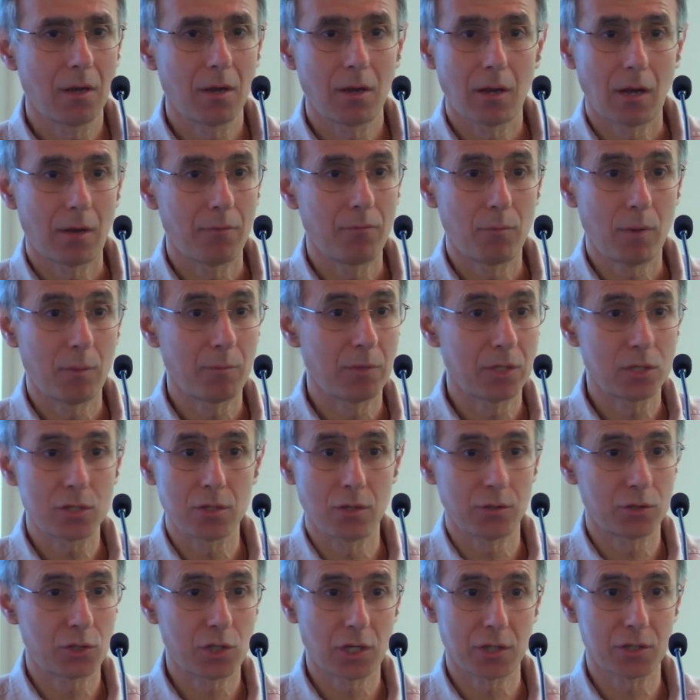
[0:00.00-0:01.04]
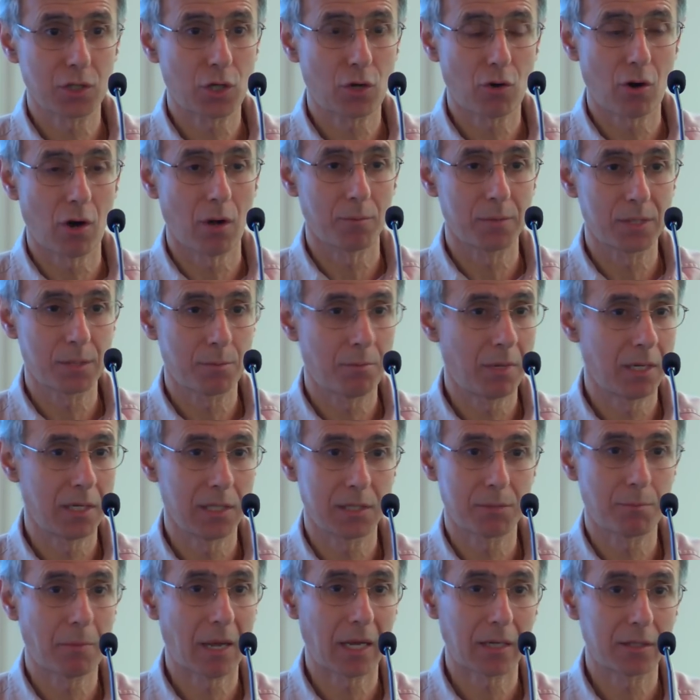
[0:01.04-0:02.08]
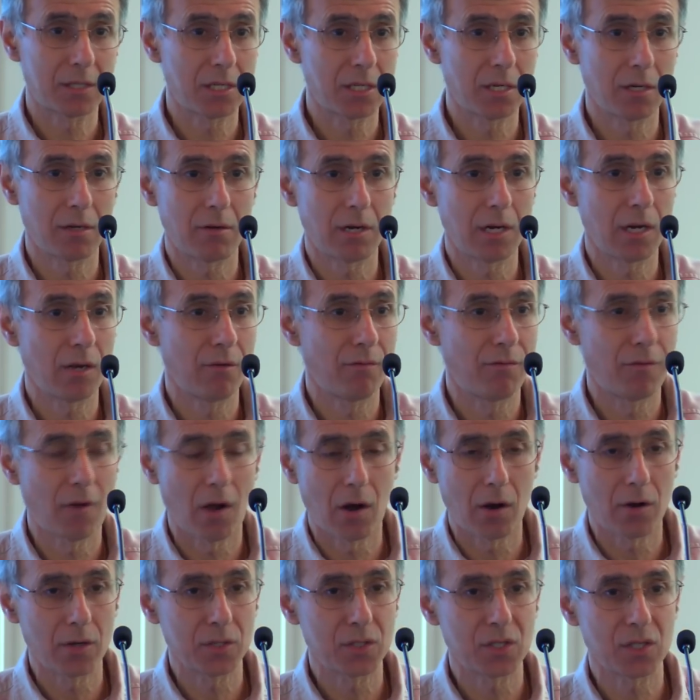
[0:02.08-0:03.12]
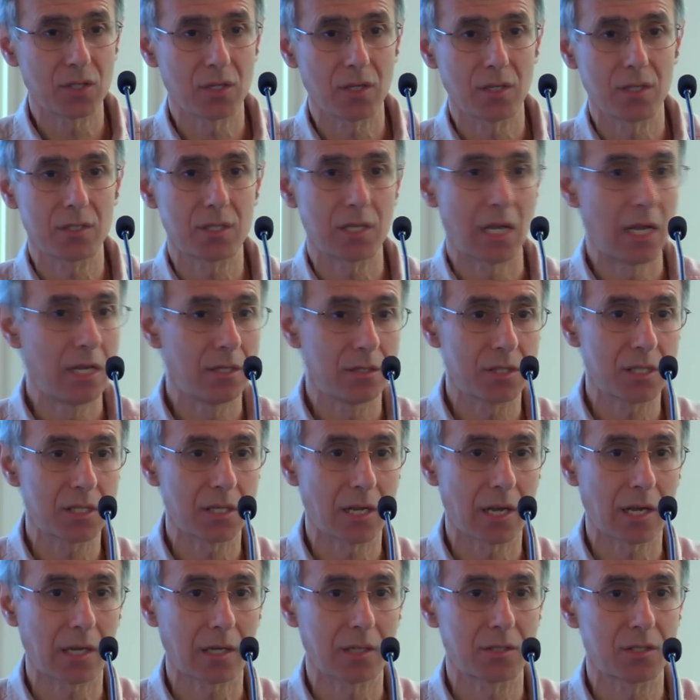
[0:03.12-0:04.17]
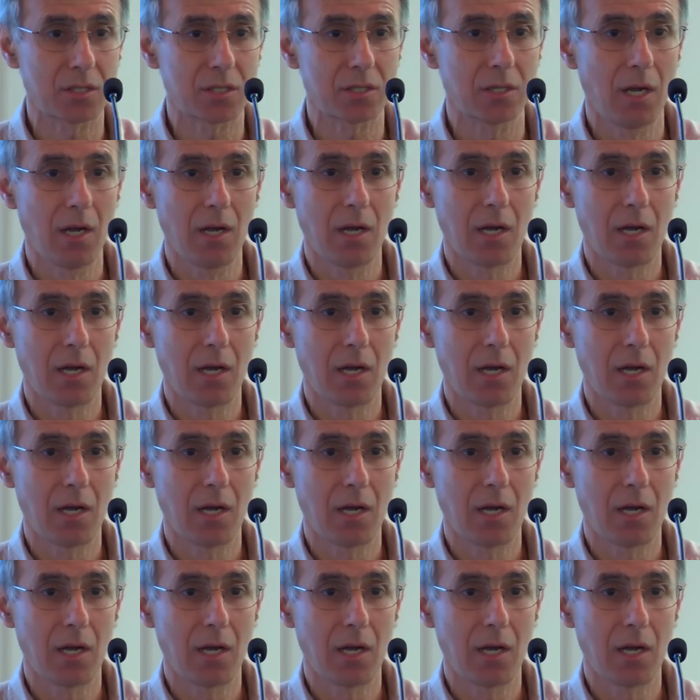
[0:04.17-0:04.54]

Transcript: And remember, it's not just crops, but it's bacteria, viruses, insects,